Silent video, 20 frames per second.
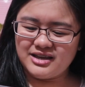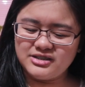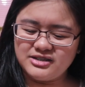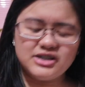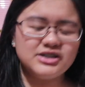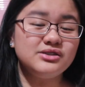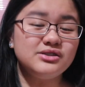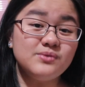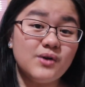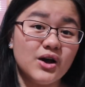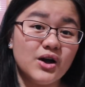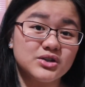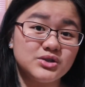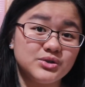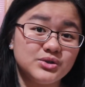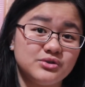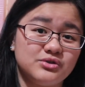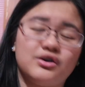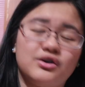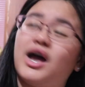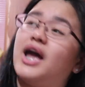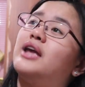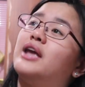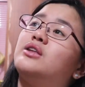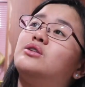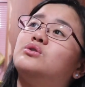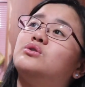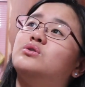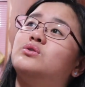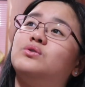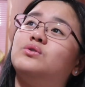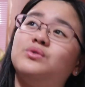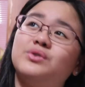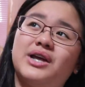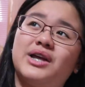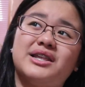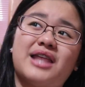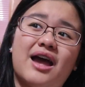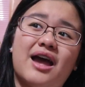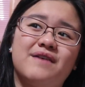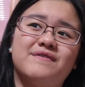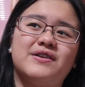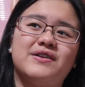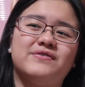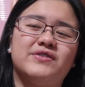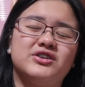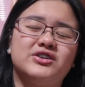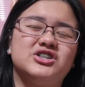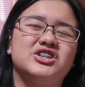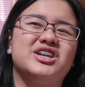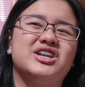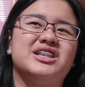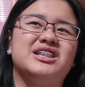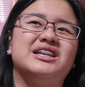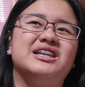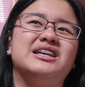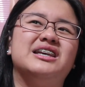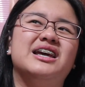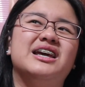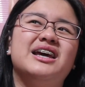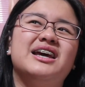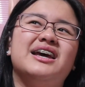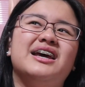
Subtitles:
Just walk through though. I do not have, unfortunately,